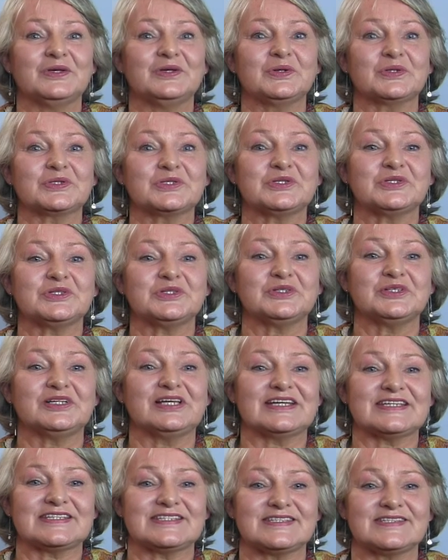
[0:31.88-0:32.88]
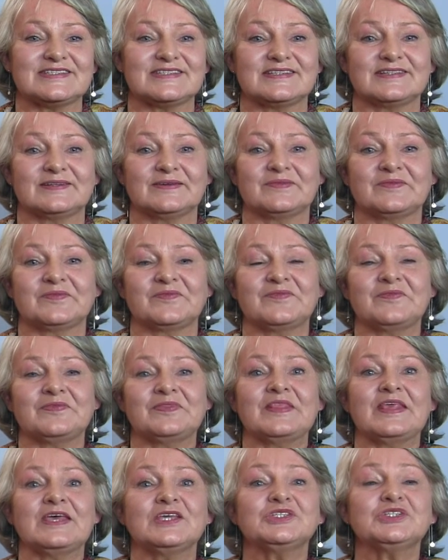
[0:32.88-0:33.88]
Your to-do list.
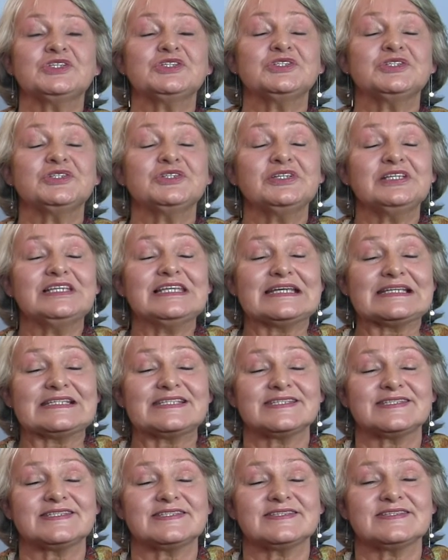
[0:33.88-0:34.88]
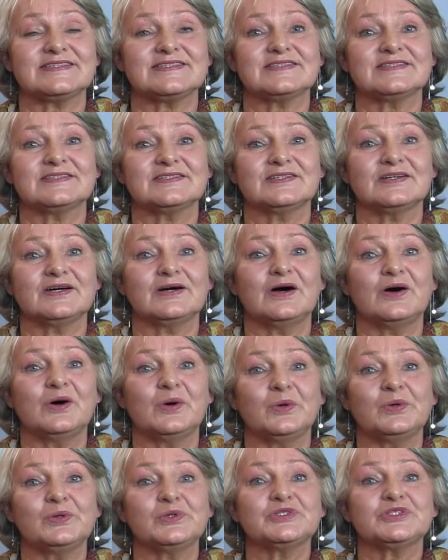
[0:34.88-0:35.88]
To-do lists are
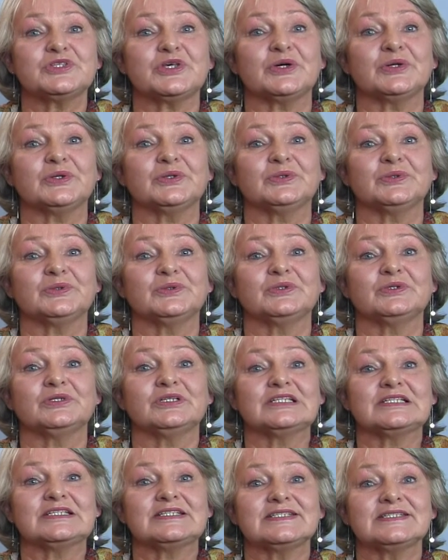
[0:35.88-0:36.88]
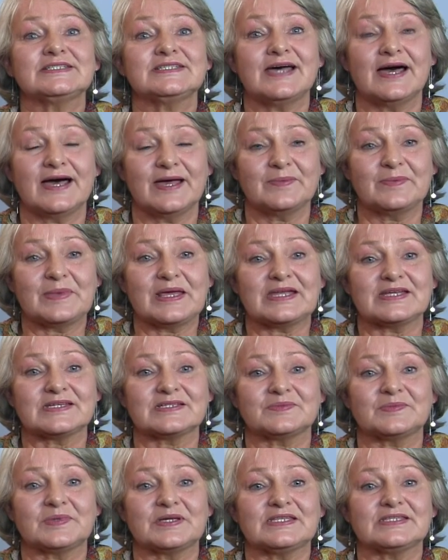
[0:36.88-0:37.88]
also time
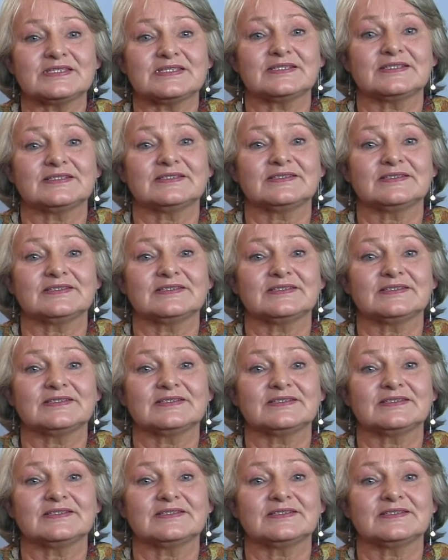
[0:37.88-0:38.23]
management.